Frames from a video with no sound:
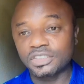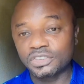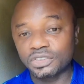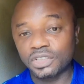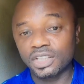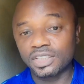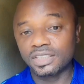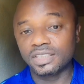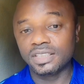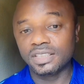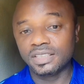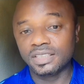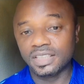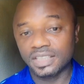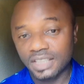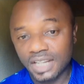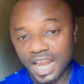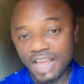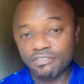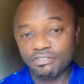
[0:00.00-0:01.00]
studying
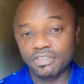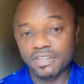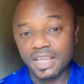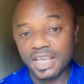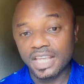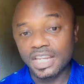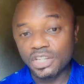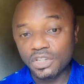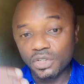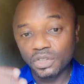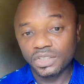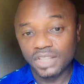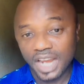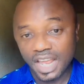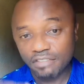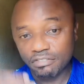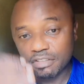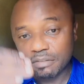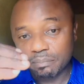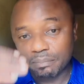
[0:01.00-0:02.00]
a new
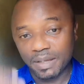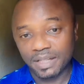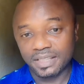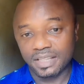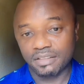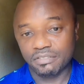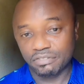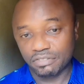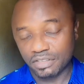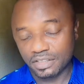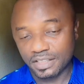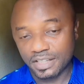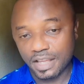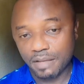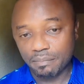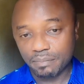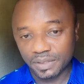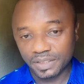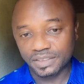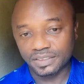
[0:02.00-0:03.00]
driving pattern from
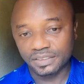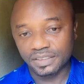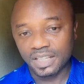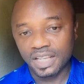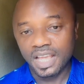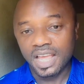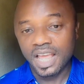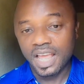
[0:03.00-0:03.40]
that person.